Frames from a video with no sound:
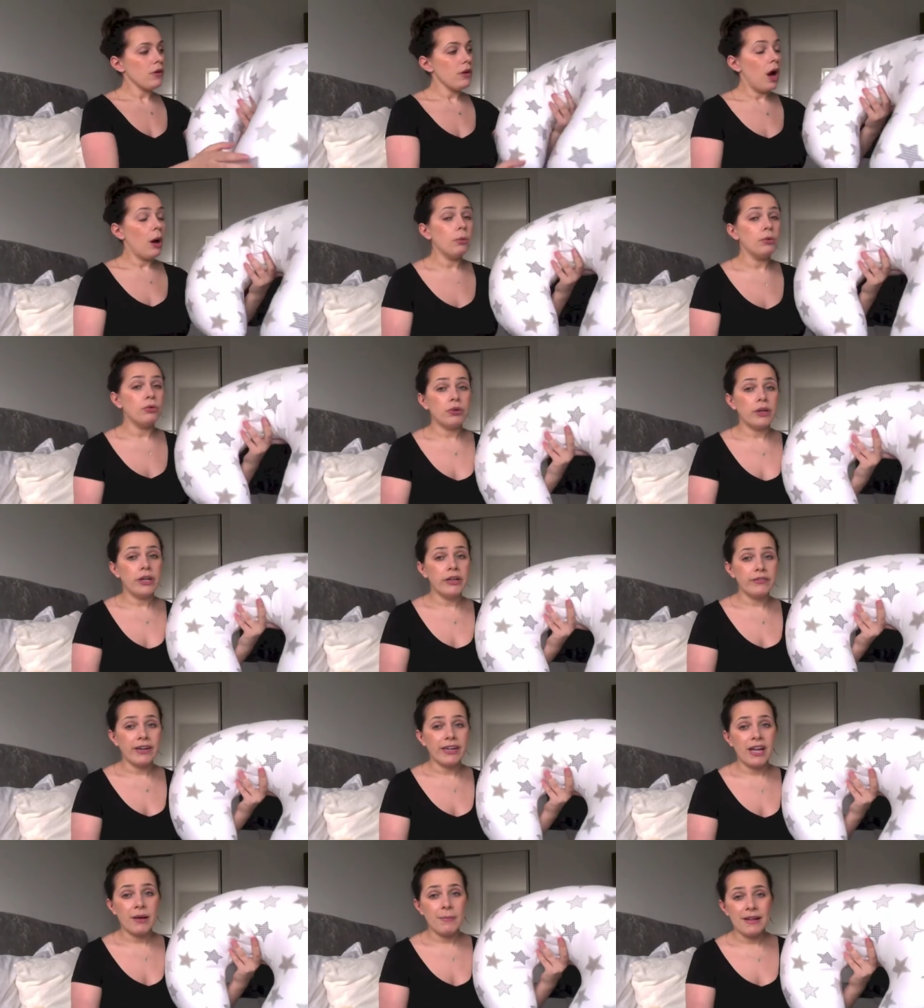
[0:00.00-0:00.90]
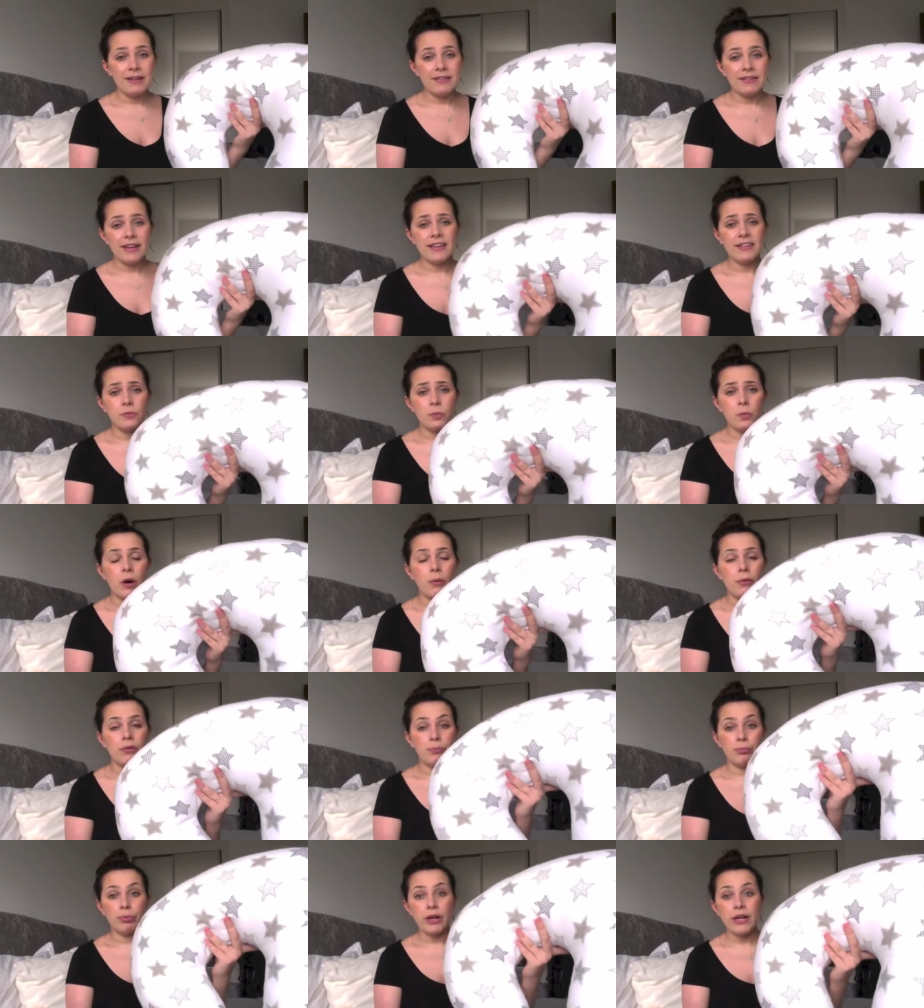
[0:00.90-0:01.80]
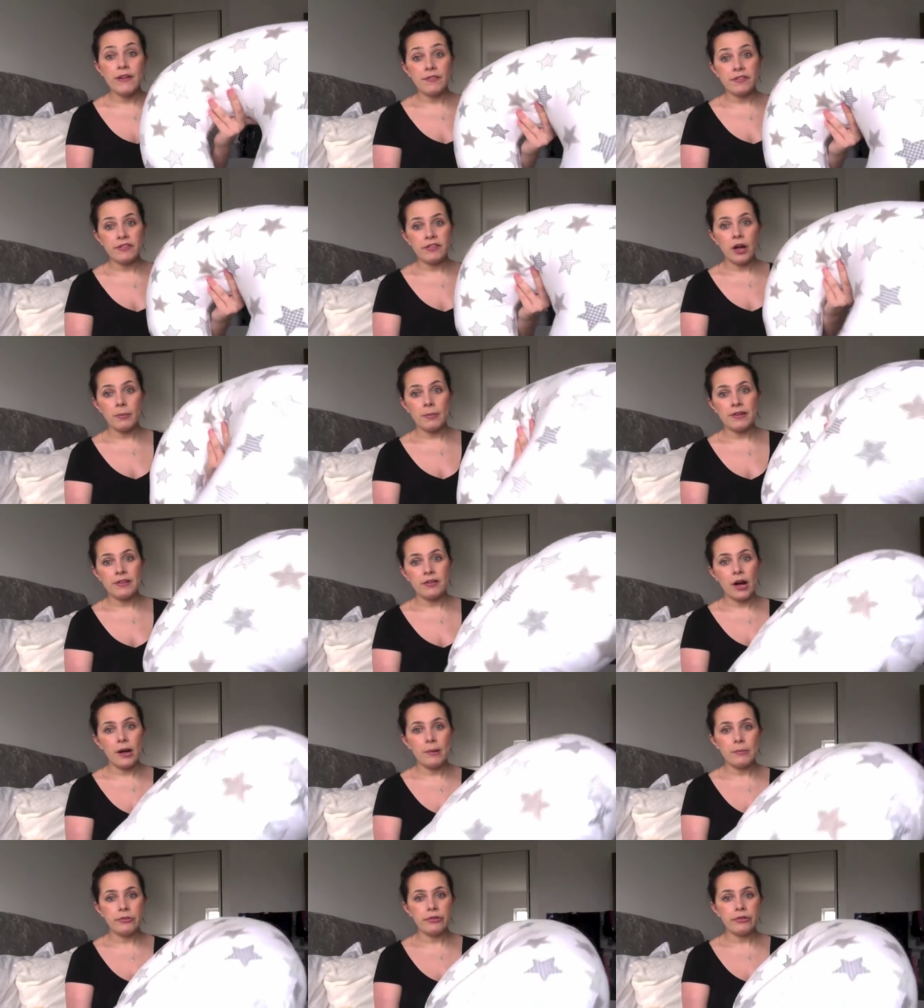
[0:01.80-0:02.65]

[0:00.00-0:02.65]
I would really recommend it as well. It's brilliant for tummy time